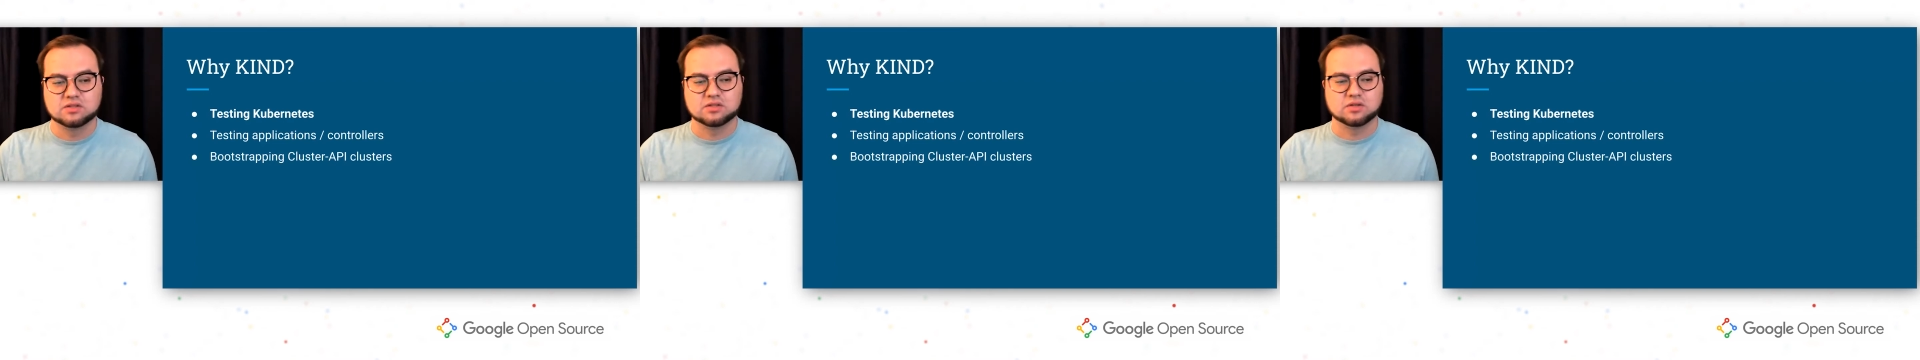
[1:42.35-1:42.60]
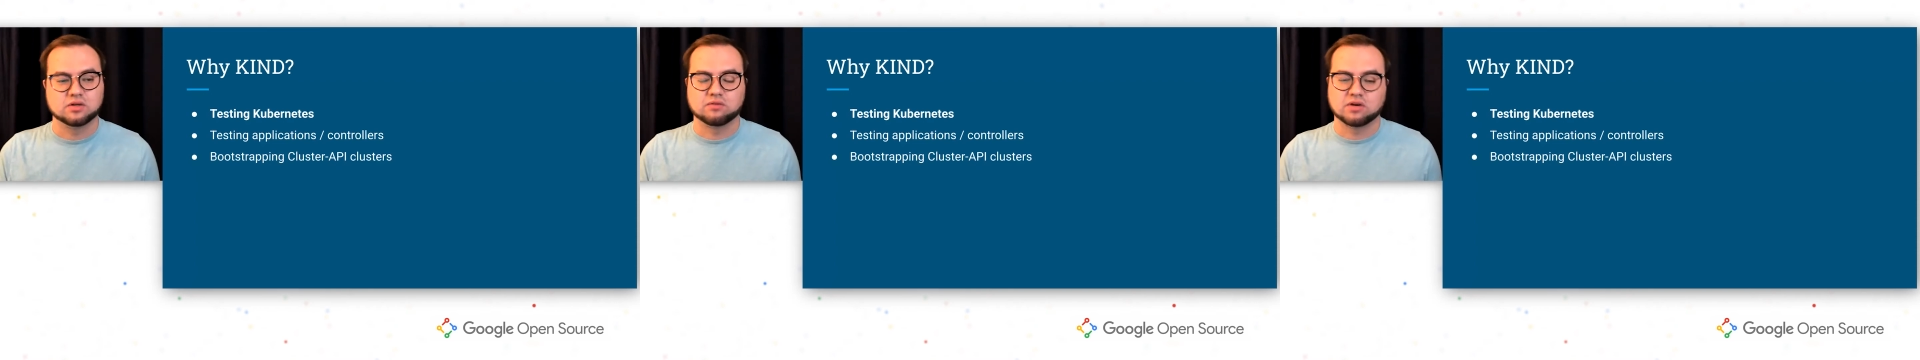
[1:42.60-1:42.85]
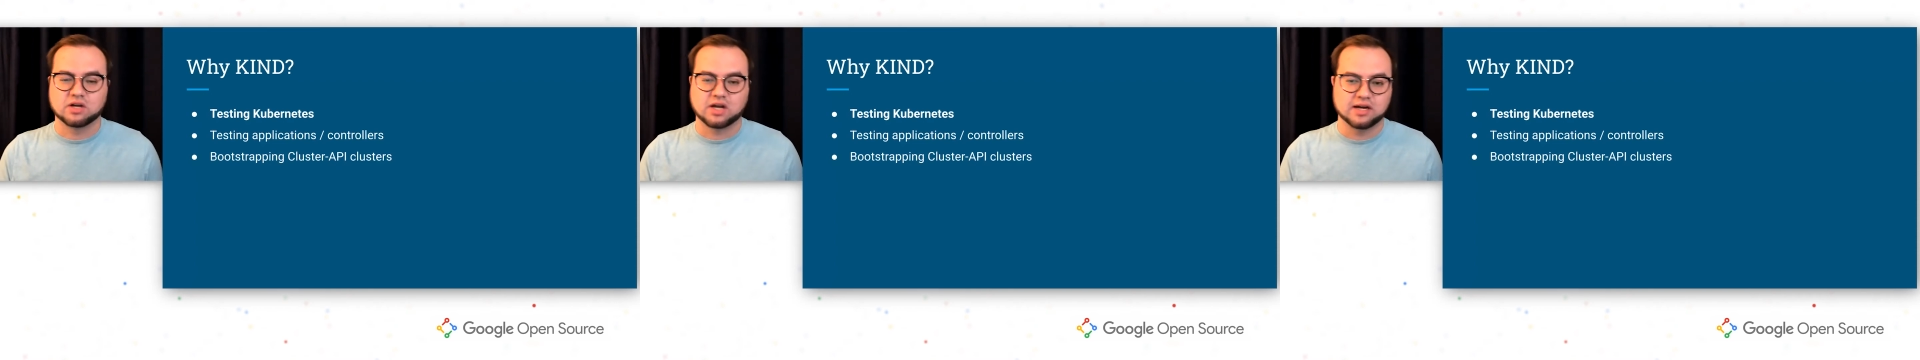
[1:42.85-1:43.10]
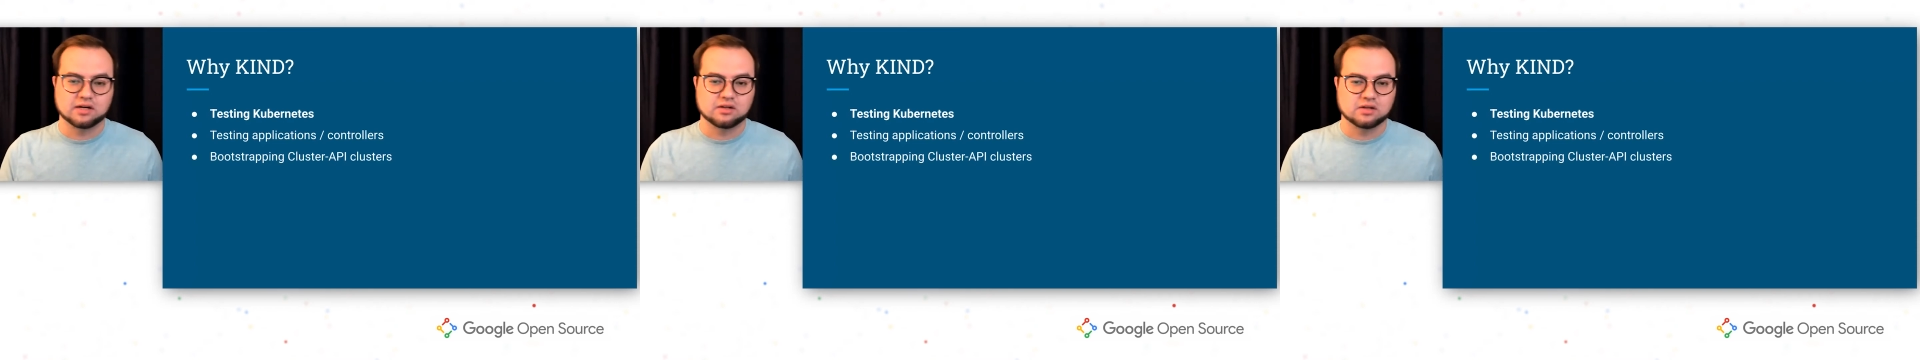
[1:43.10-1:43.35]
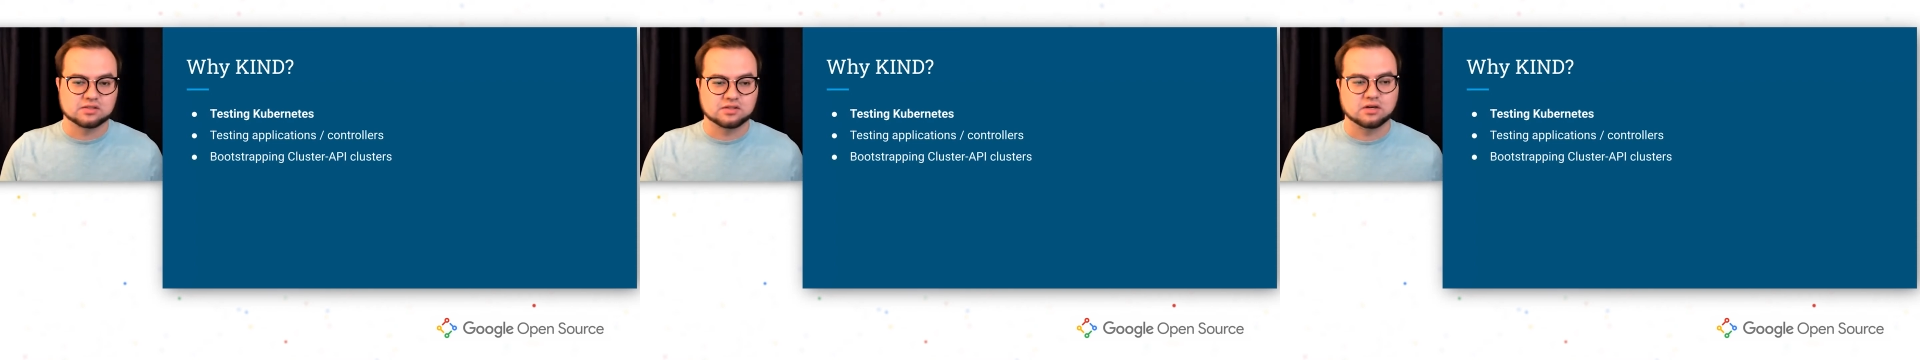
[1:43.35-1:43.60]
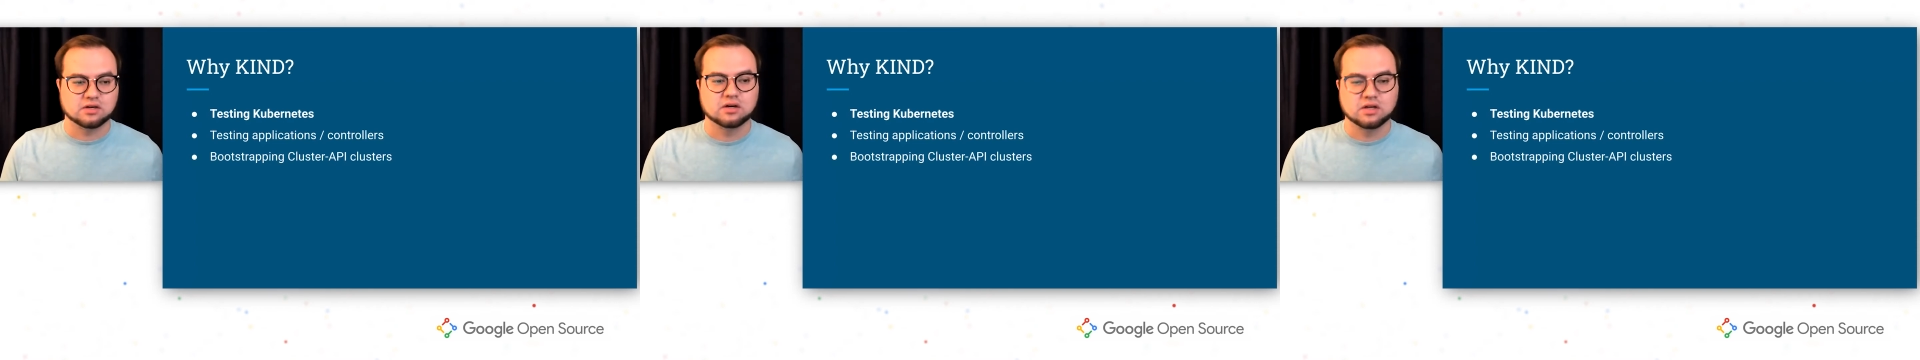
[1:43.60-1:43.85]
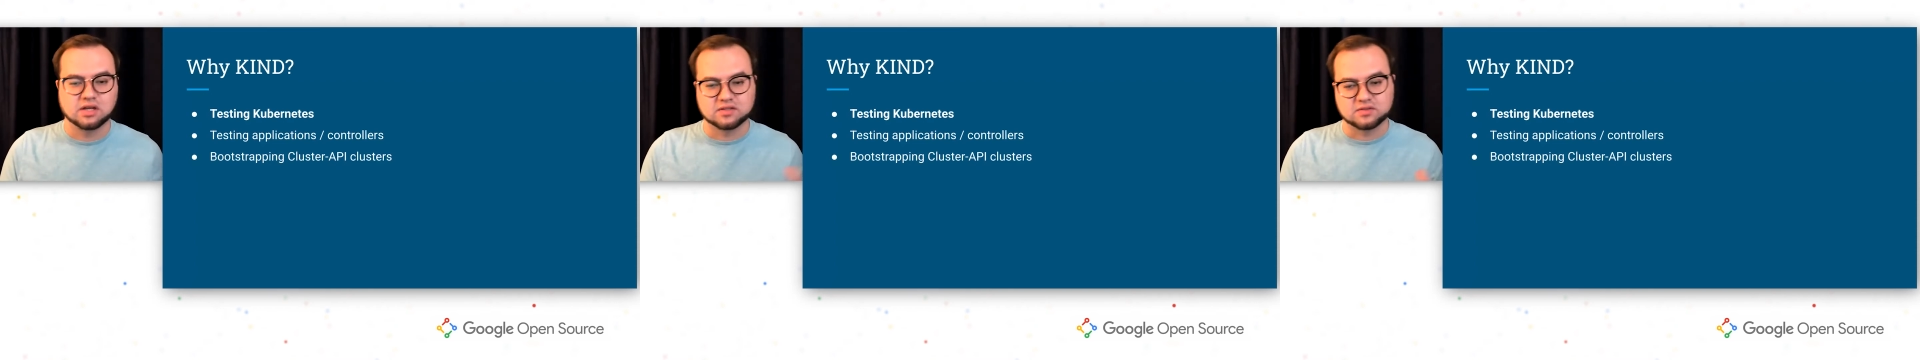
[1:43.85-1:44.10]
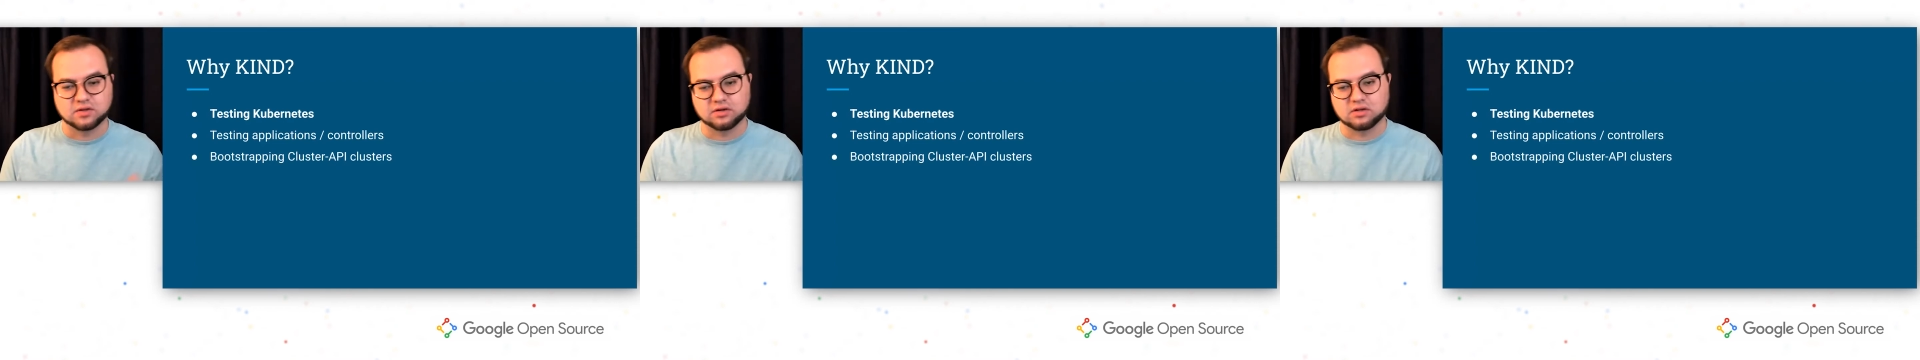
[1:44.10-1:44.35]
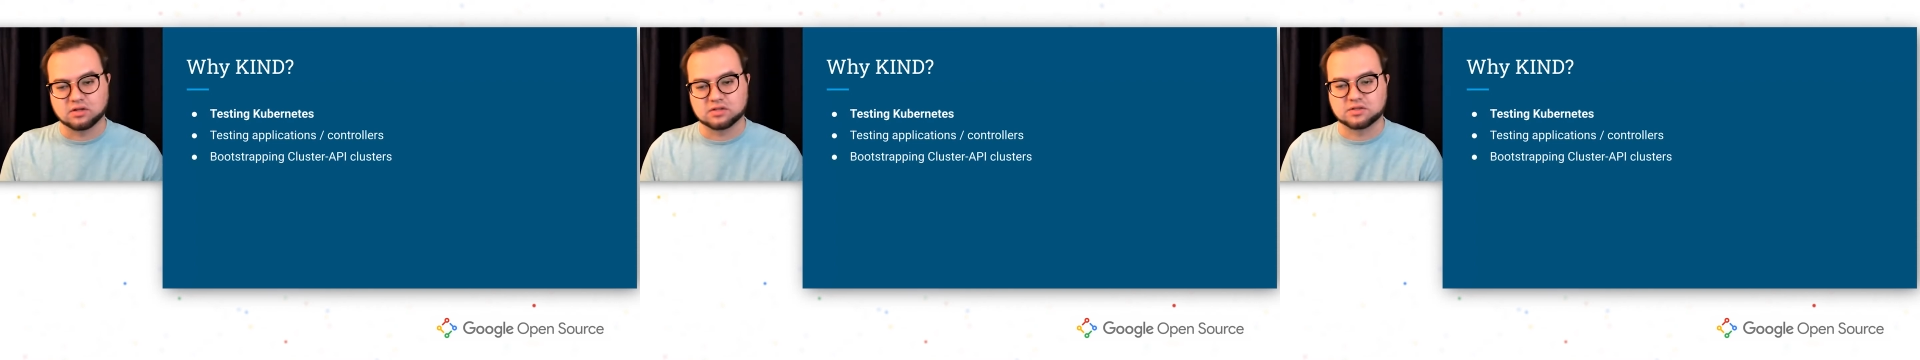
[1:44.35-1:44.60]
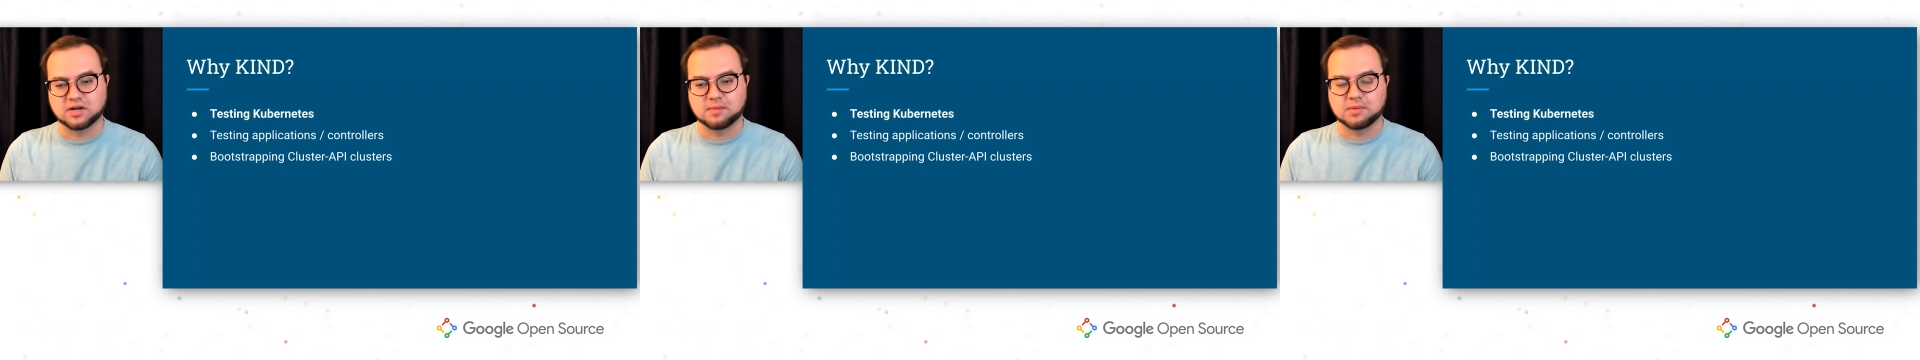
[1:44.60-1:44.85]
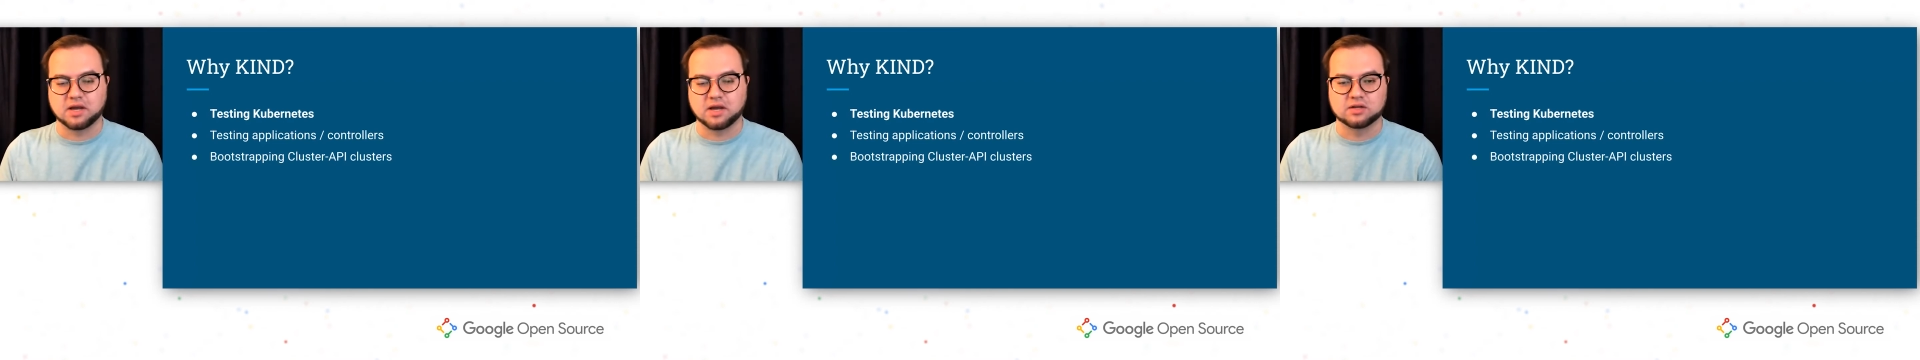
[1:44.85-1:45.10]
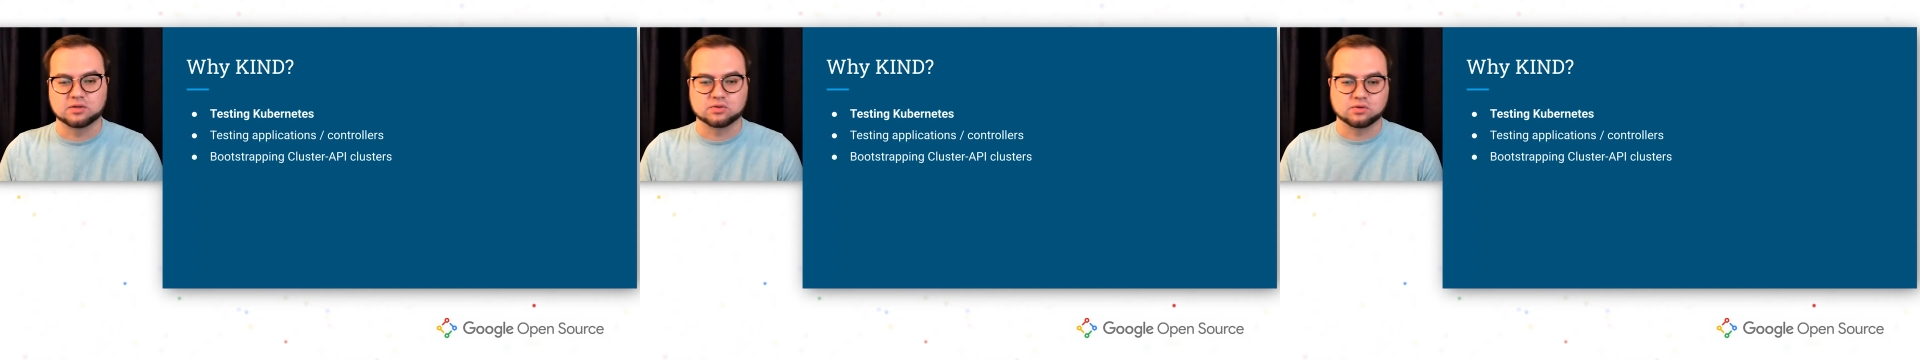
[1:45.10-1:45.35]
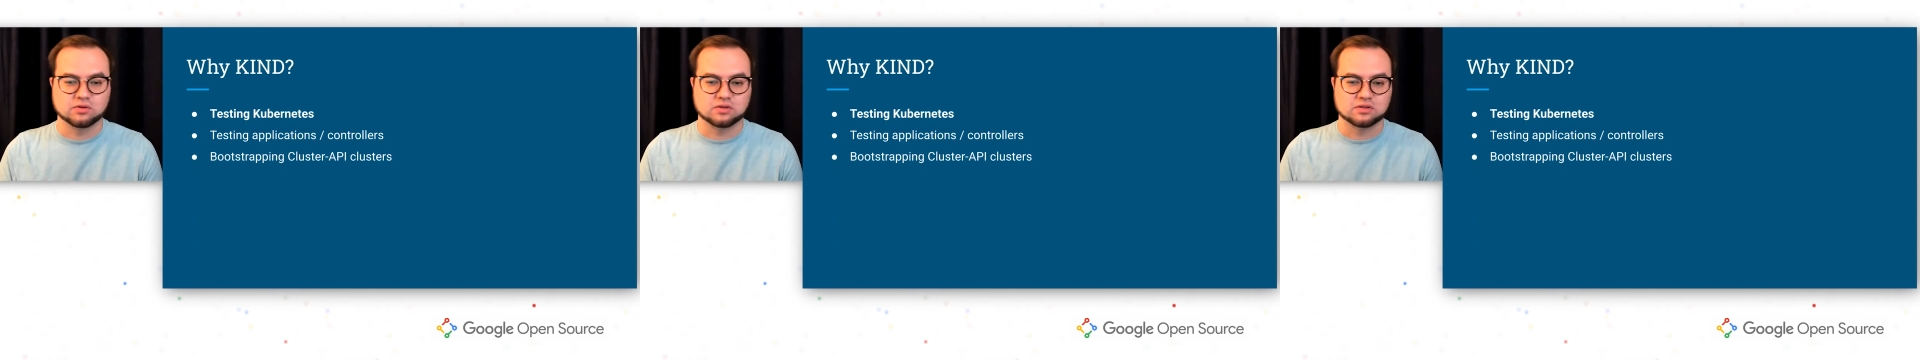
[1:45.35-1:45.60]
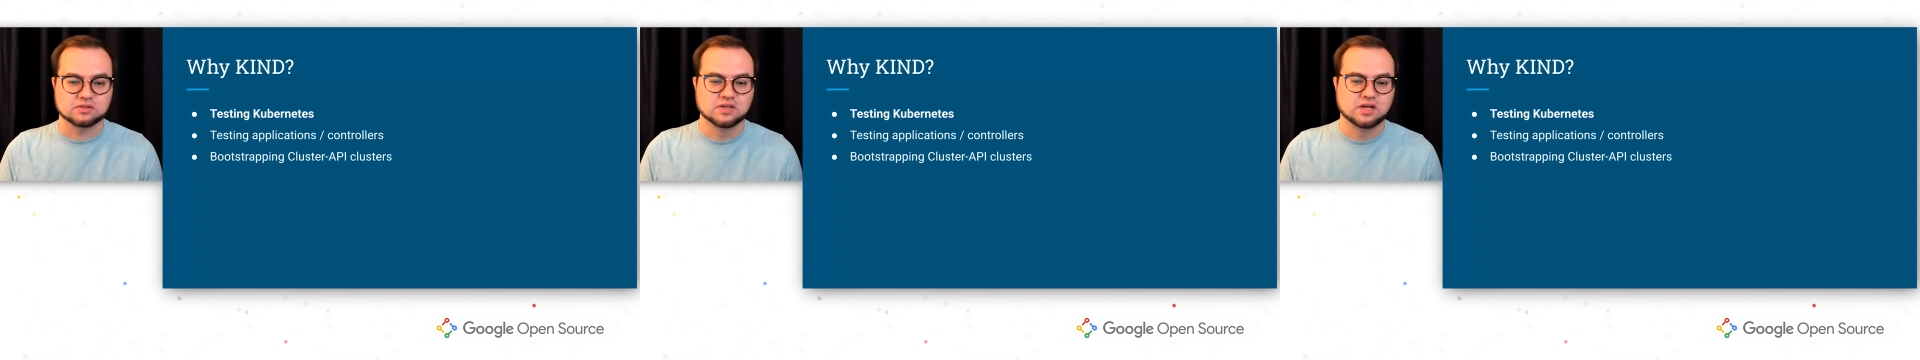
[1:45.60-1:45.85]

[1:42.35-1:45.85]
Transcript: You can run a Kind cluster, install your cluster API controllers,